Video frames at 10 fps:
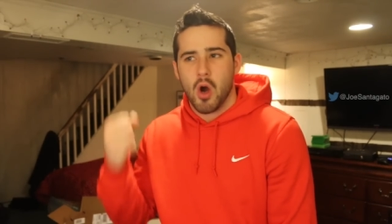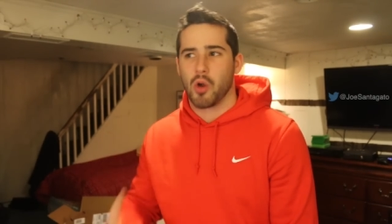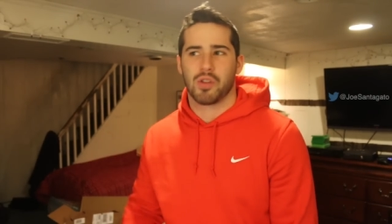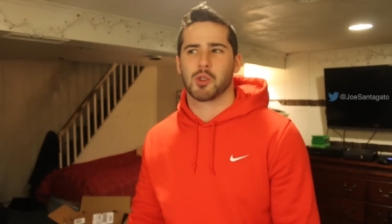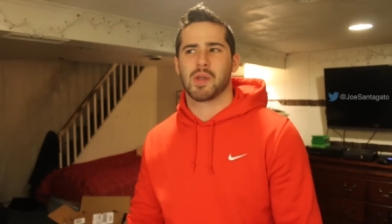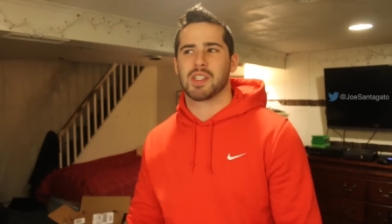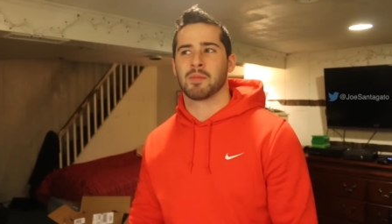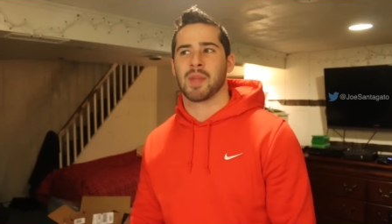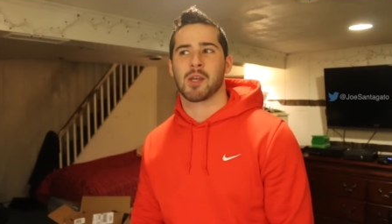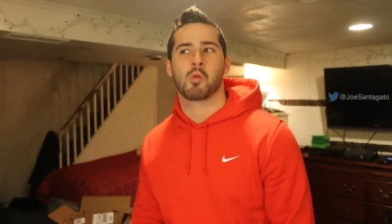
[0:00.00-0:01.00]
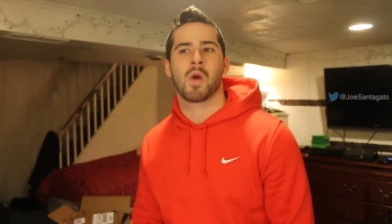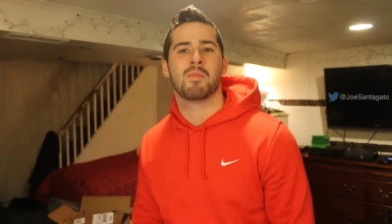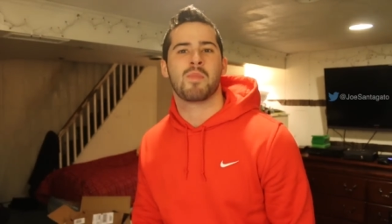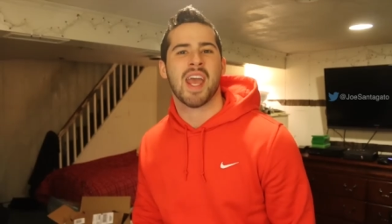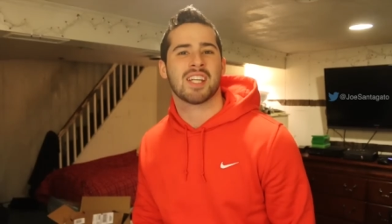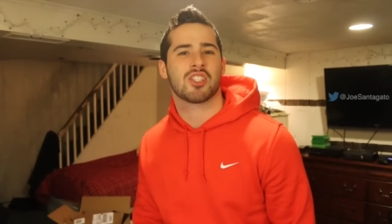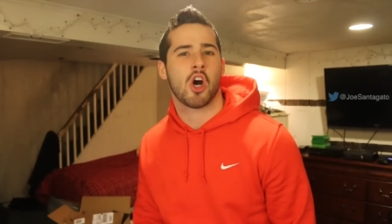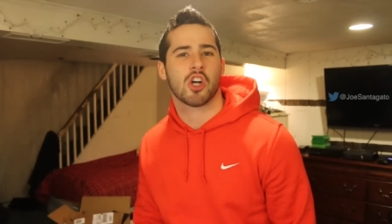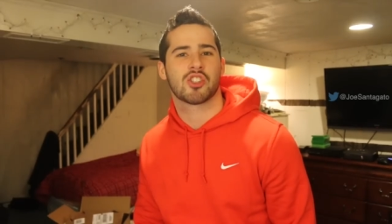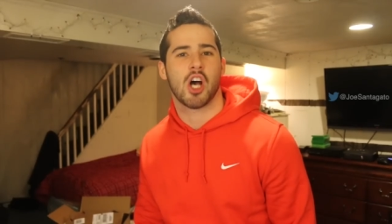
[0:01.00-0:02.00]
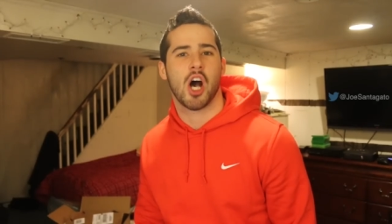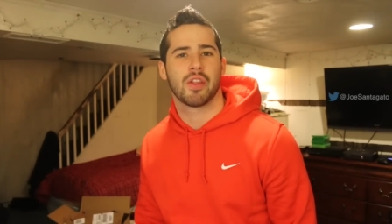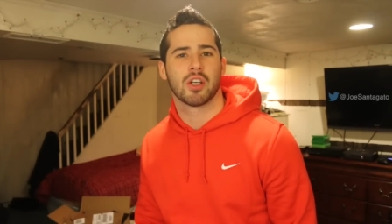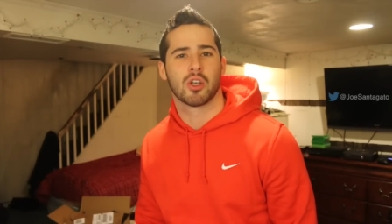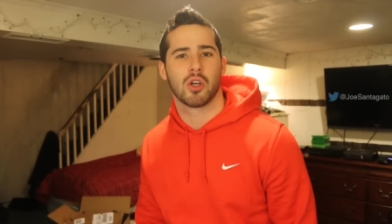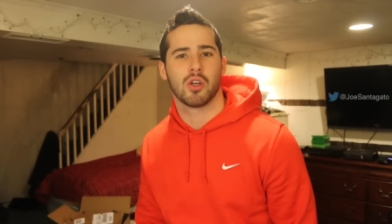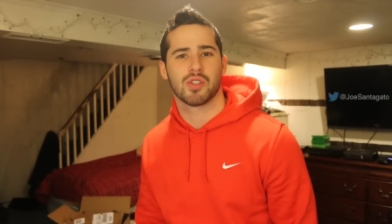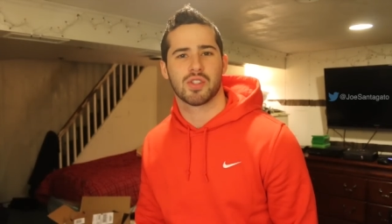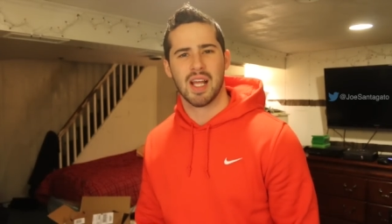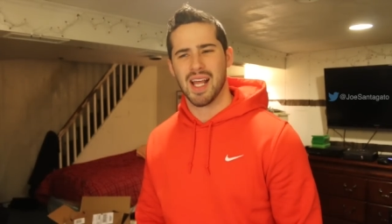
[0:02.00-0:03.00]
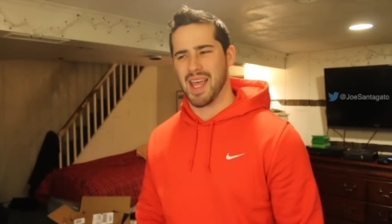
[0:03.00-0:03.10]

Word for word: or they'll tweet something like, when Bay talks to other girls,